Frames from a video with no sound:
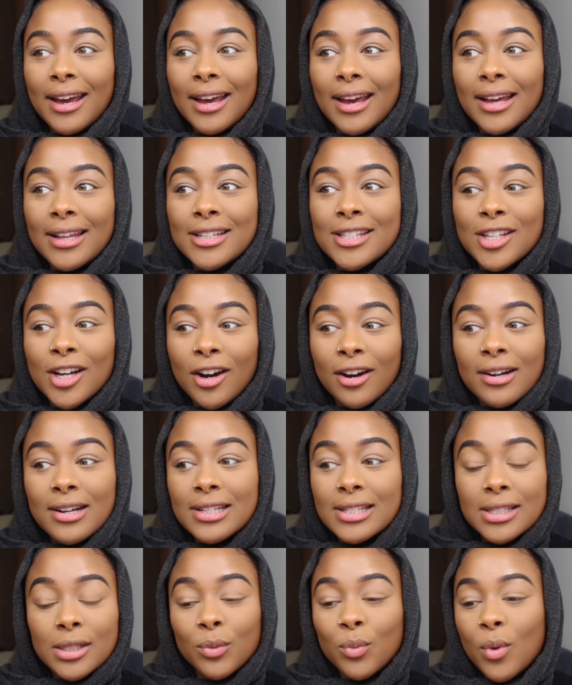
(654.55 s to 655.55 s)
it's
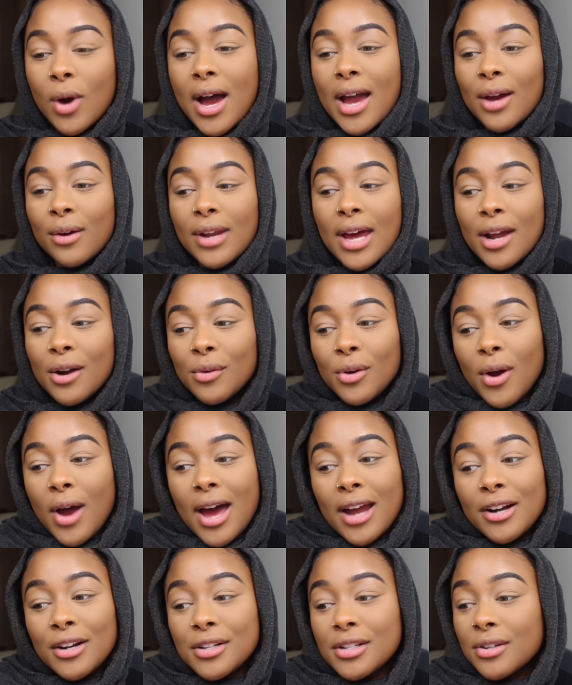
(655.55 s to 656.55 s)
honestly wild. I don't know
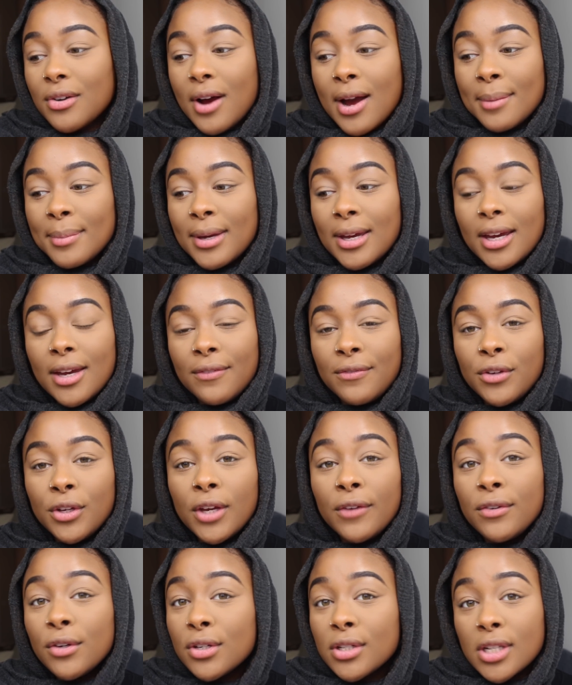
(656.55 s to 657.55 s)
how to describe it.
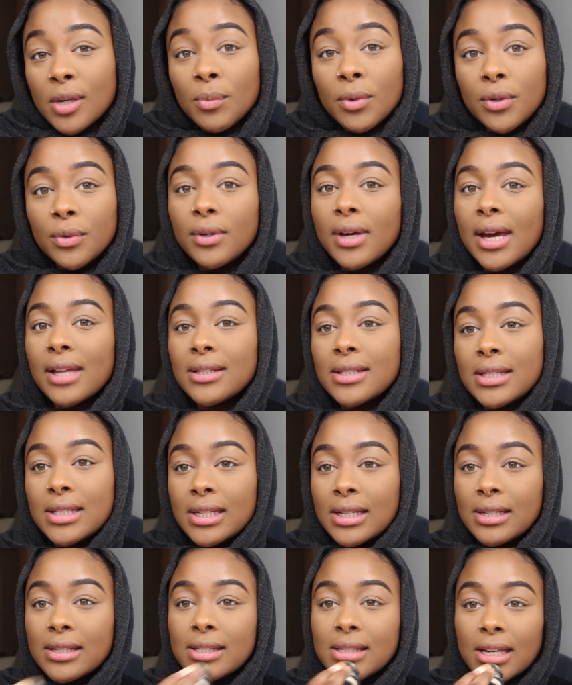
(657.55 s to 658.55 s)
If you're someone who gets
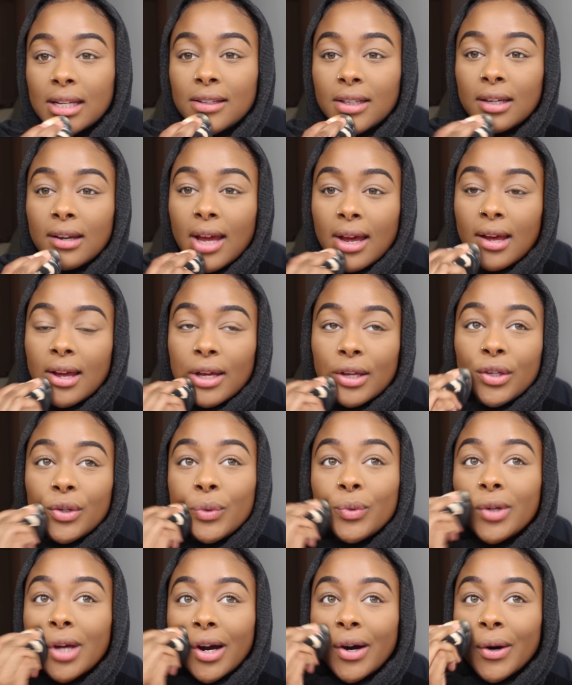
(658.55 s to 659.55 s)
these, then
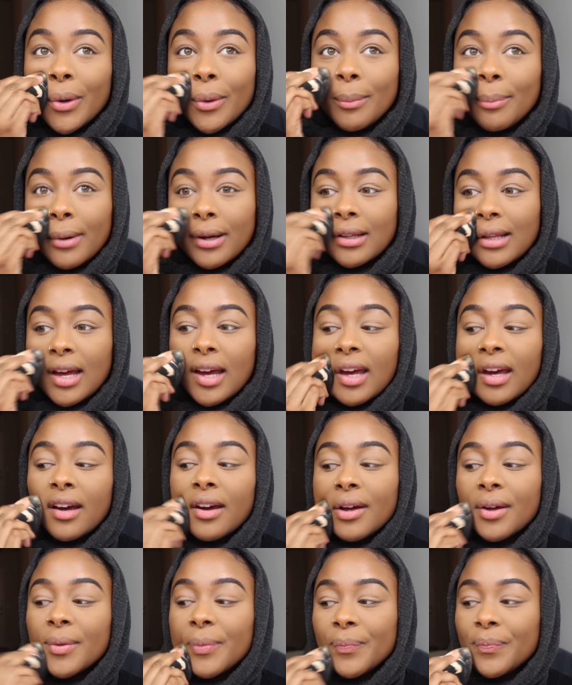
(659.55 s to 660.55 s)
you know, but like,